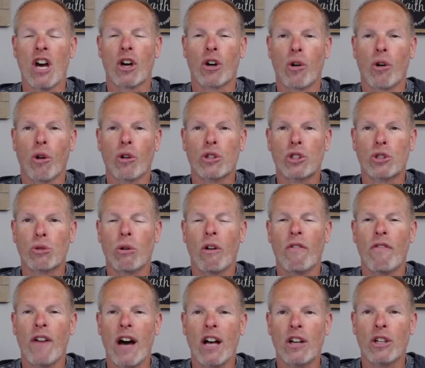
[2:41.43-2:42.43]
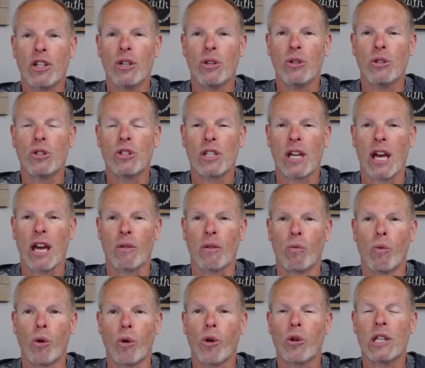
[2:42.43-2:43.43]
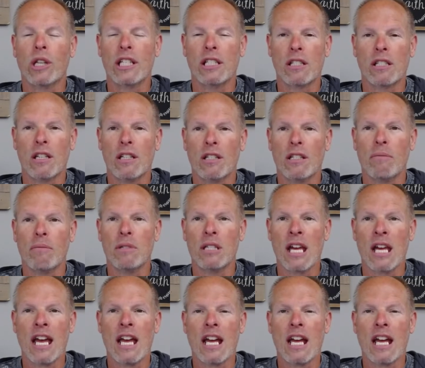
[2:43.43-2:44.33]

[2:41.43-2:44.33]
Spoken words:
cultural values and worldly systems,